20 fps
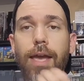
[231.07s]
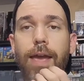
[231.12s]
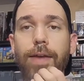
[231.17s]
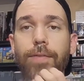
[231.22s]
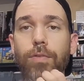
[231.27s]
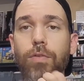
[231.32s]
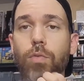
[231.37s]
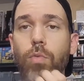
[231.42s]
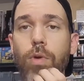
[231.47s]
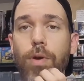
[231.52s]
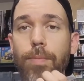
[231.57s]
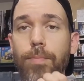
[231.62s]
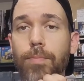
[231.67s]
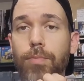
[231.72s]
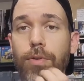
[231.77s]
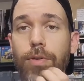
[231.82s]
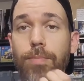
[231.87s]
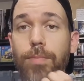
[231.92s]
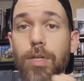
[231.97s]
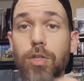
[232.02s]
everyone
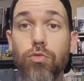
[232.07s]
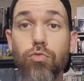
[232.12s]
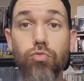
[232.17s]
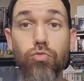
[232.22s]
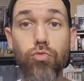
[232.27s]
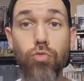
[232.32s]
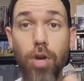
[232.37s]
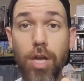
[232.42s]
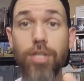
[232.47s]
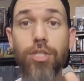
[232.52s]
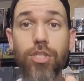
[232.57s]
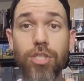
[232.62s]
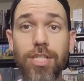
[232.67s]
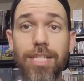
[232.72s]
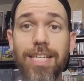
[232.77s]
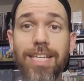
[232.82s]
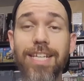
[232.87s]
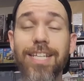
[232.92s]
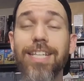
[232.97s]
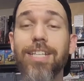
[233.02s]
pretty much rushed
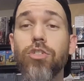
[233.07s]
in